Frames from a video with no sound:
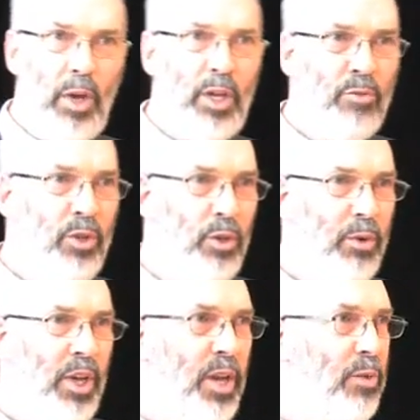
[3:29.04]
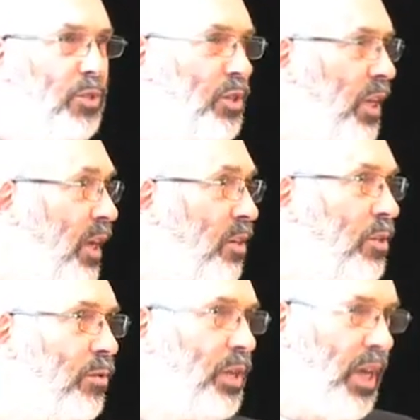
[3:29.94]
by giving you a kind of a
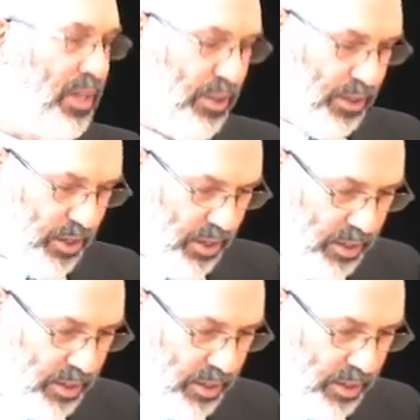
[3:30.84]
sketch of a case